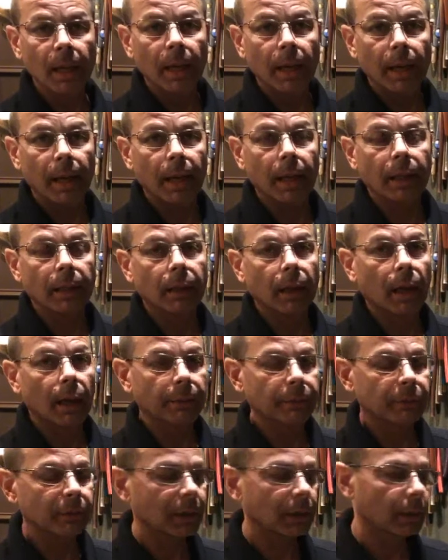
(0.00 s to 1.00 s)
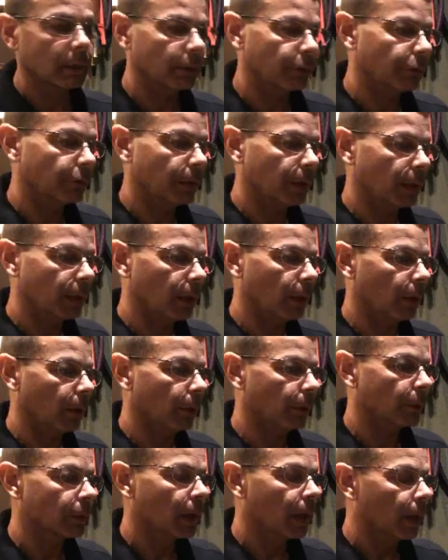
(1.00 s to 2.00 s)
And I've seen enough
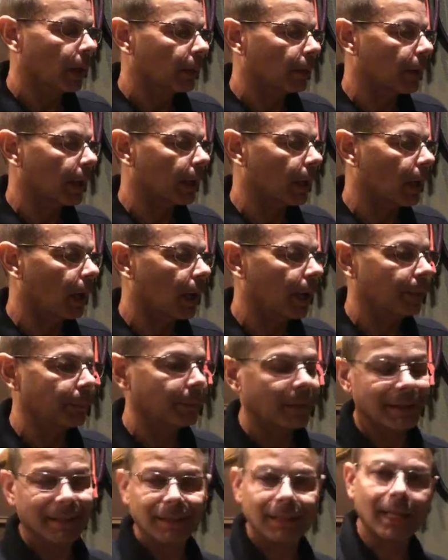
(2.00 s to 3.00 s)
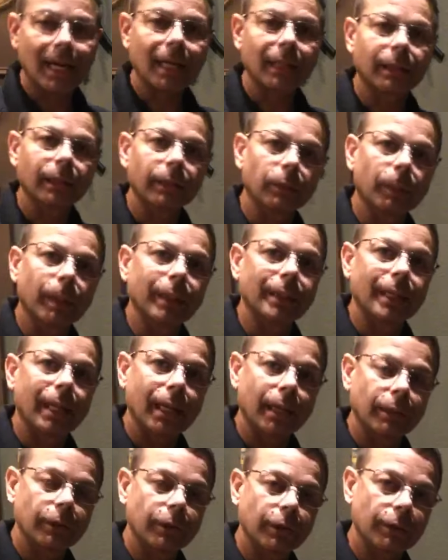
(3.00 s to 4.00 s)
videos that I'm not exactly the way
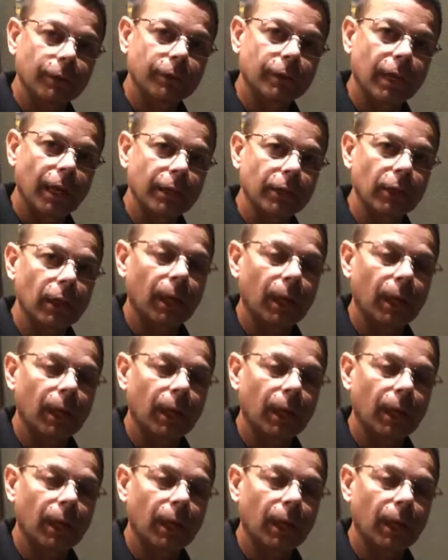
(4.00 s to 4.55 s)
Tangiers does it.